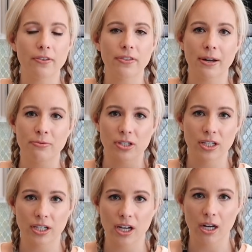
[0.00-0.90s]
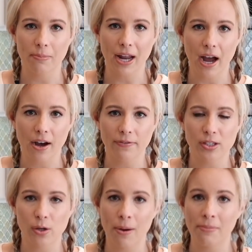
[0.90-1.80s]
enough that I'm just gonna cut them in half.
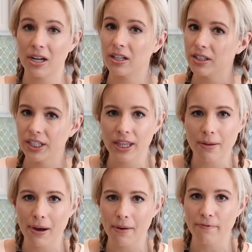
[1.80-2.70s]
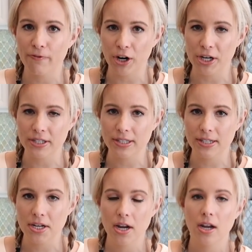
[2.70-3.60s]
So I'm gonna clean them up
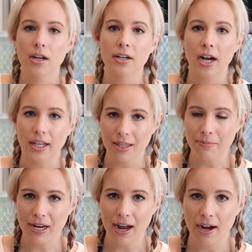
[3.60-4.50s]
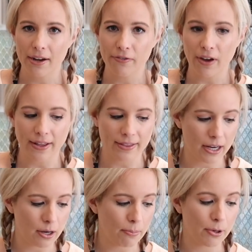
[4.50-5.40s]
first, cut them in half, and
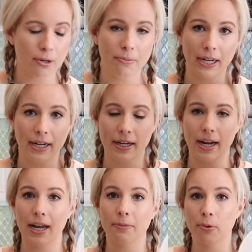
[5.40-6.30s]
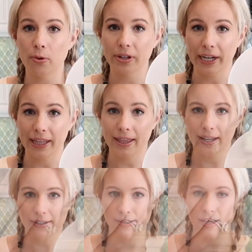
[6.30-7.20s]
then put them in a bowl like
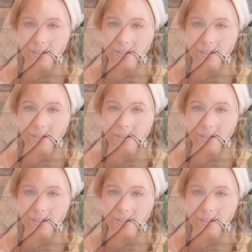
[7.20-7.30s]
this.